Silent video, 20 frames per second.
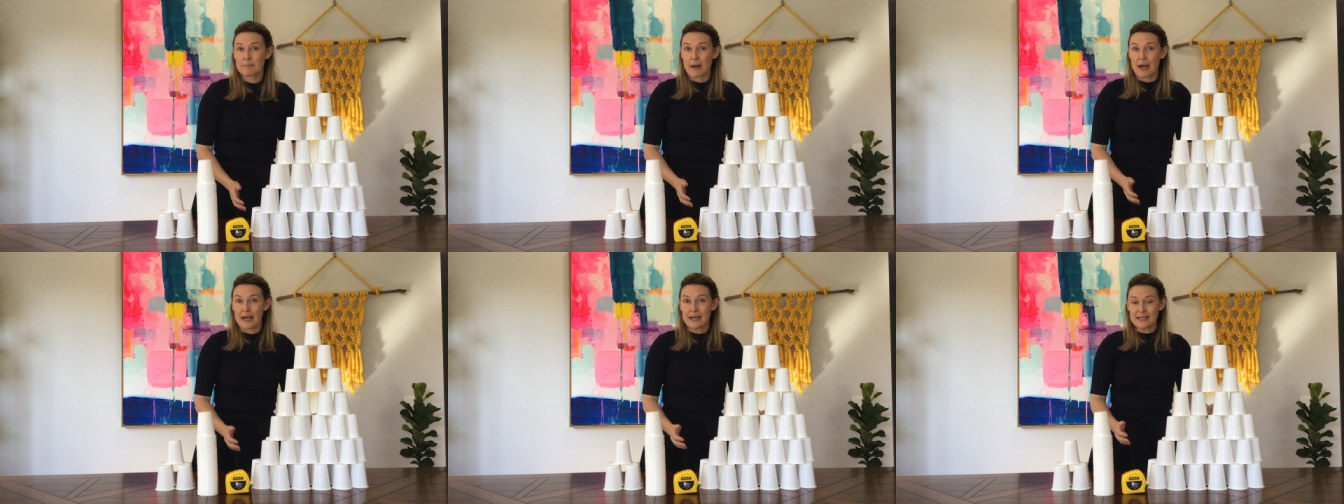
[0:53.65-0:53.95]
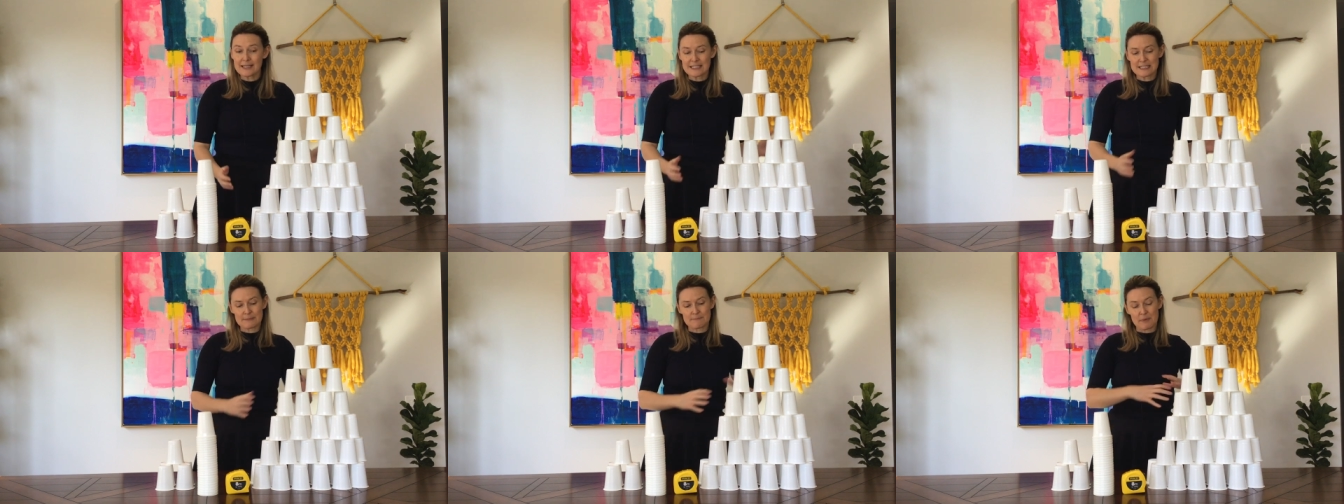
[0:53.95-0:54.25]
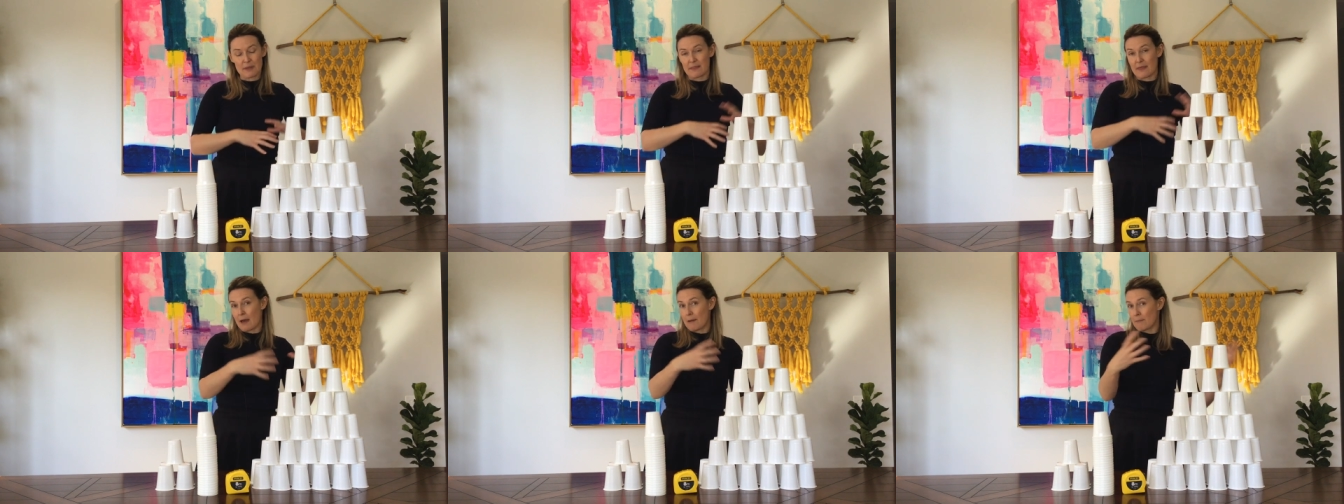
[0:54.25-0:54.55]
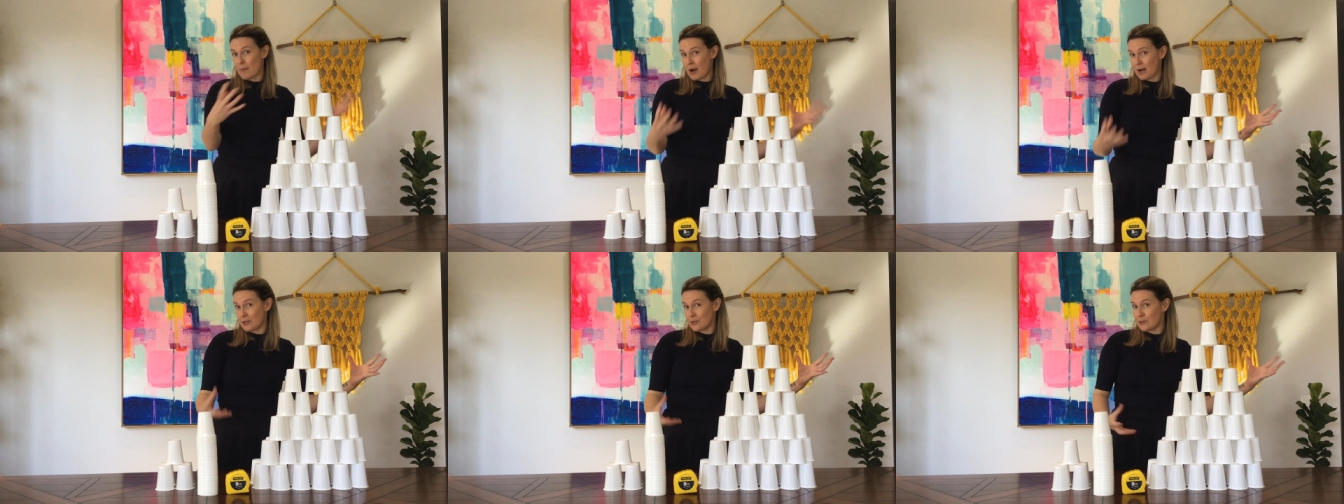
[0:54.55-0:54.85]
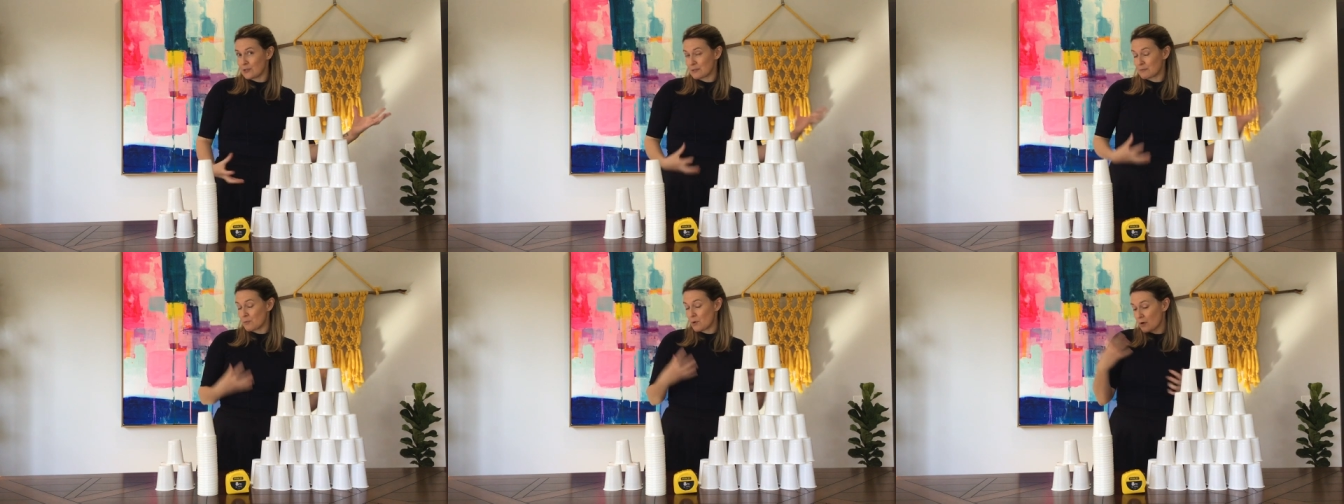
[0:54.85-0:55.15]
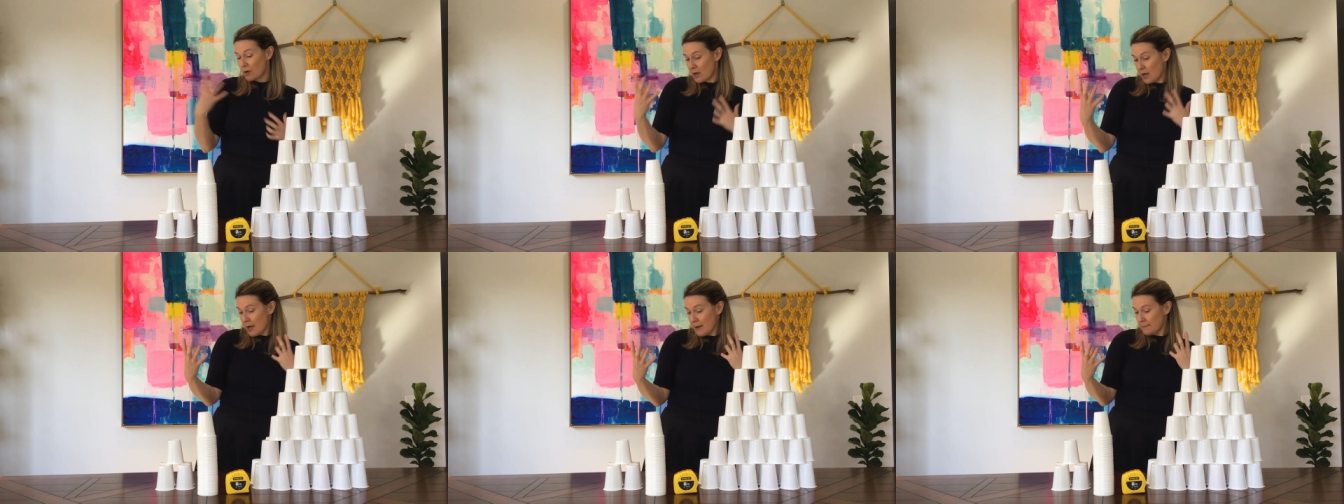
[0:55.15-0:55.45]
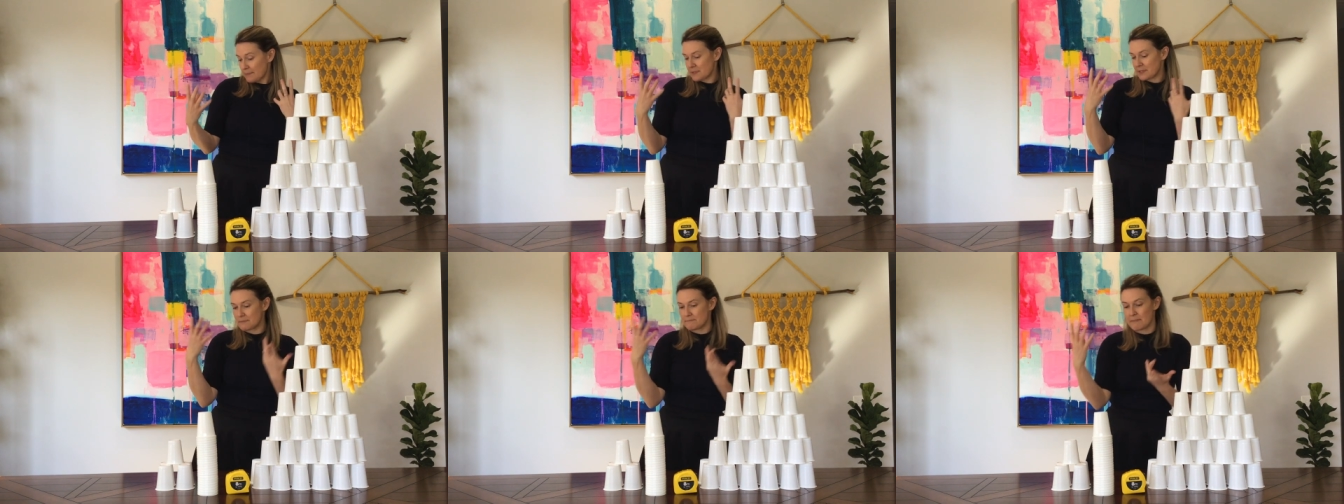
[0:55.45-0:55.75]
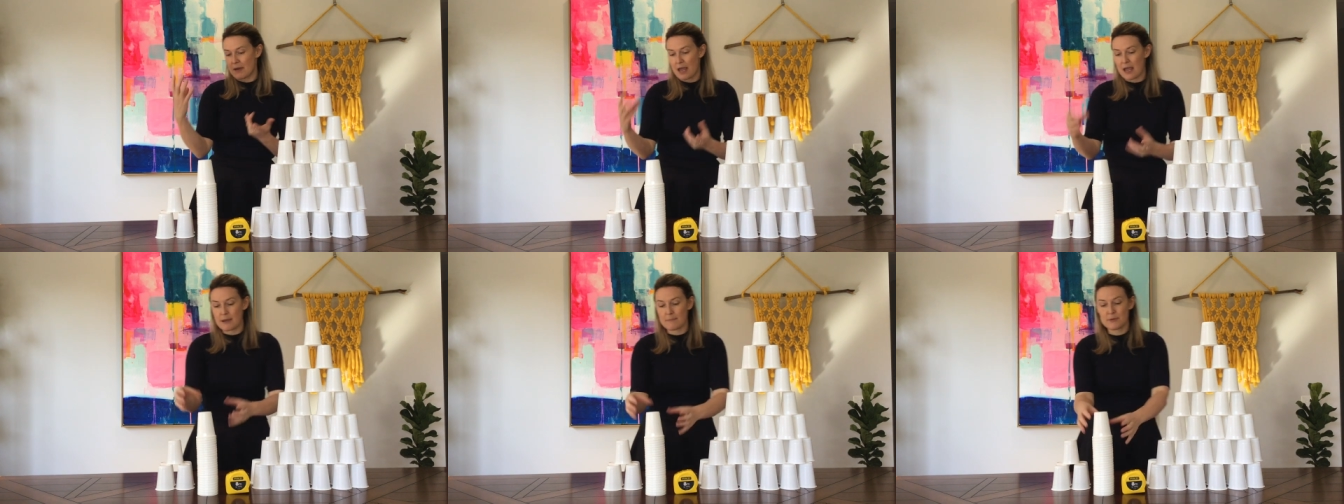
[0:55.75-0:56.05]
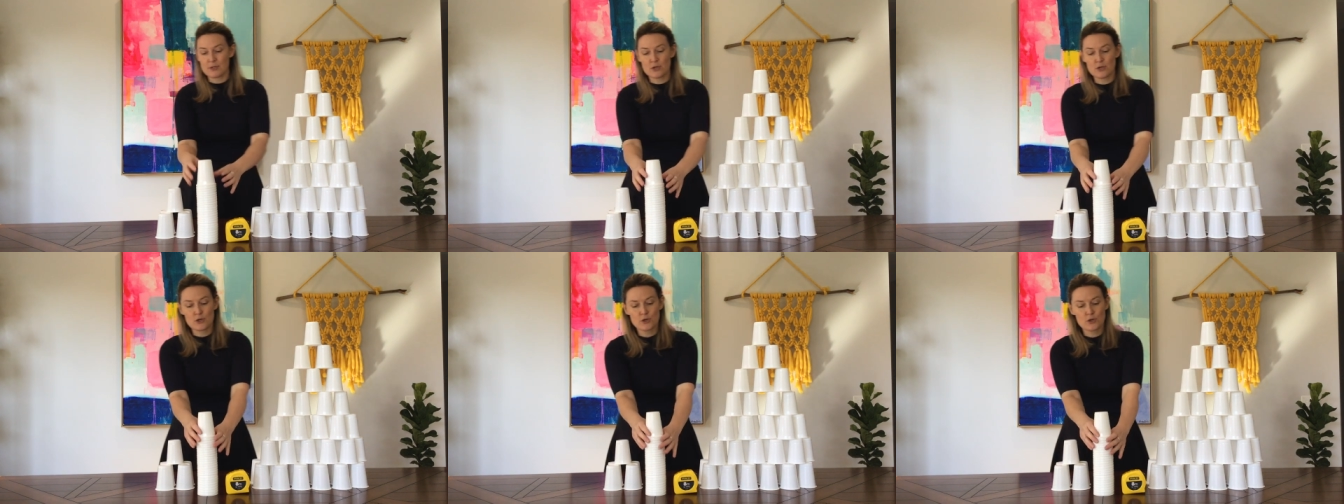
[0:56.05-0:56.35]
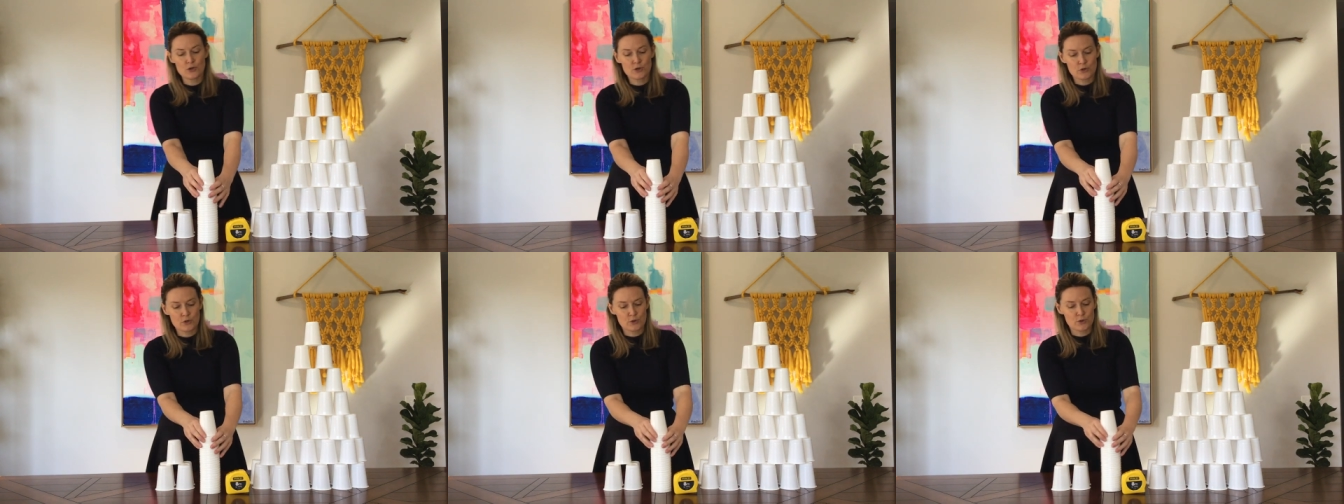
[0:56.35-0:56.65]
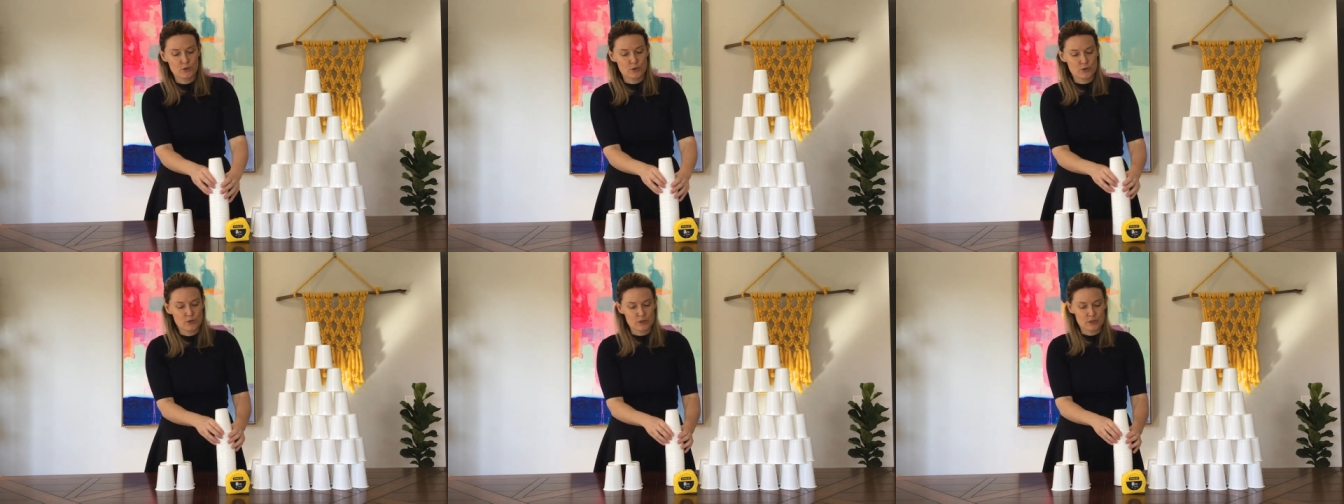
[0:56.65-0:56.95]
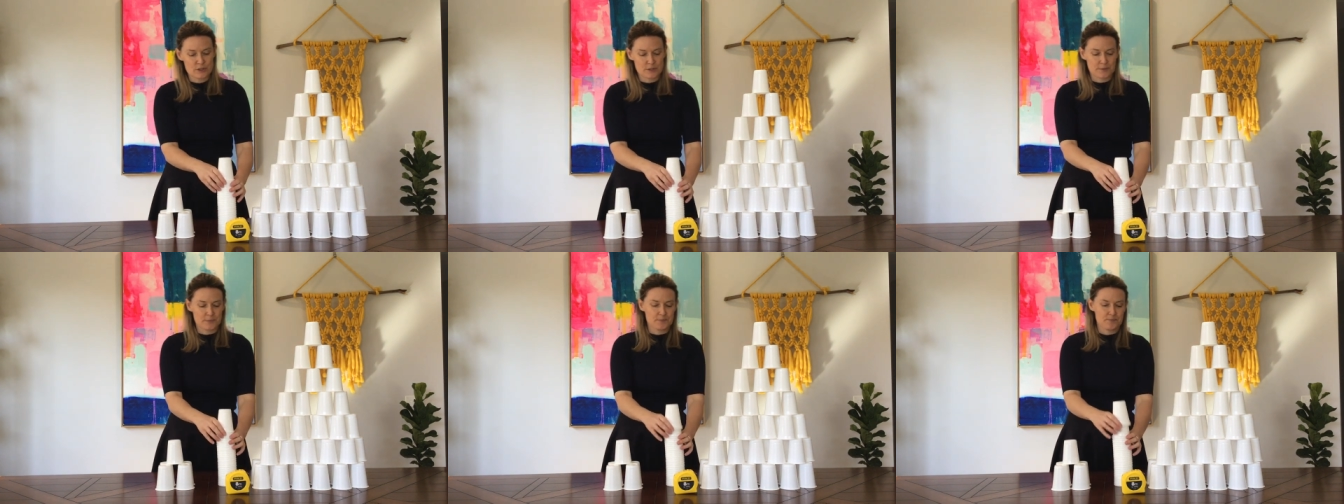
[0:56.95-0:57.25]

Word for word: base, but that might use more cups. Maybe you could